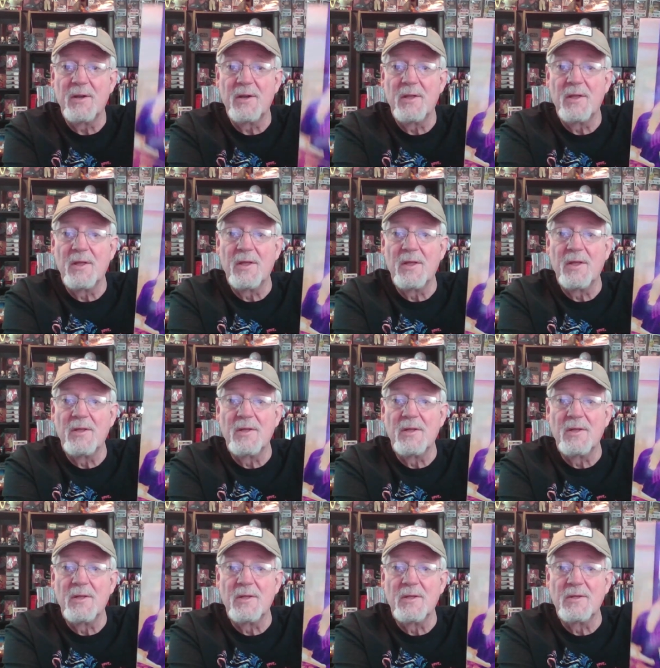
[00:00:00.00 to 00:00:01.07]

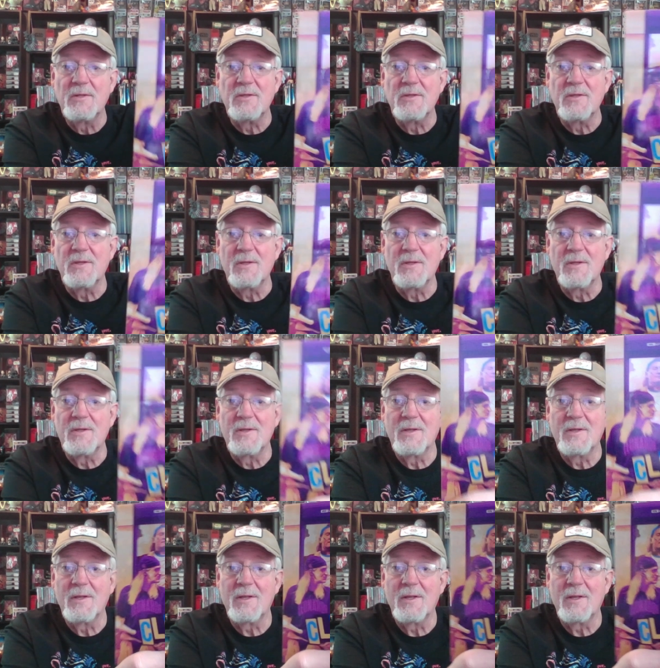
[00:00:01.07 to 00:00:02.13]

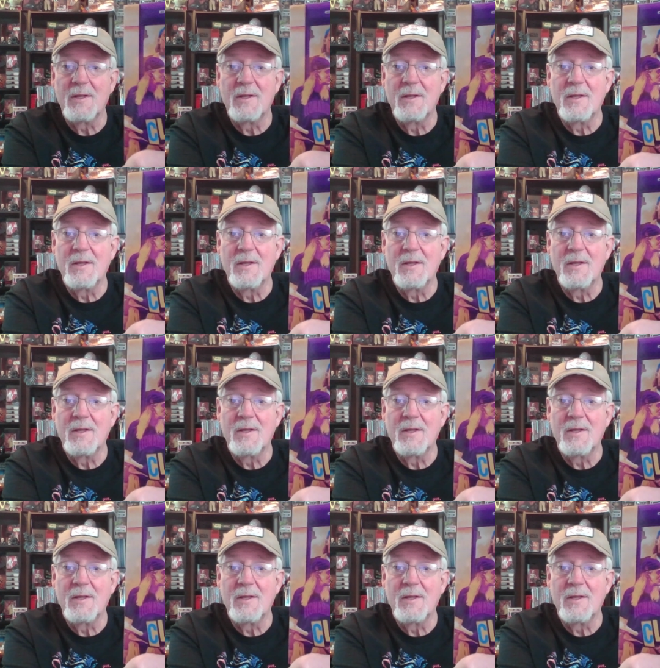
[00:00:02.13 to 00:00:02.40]
[no speech]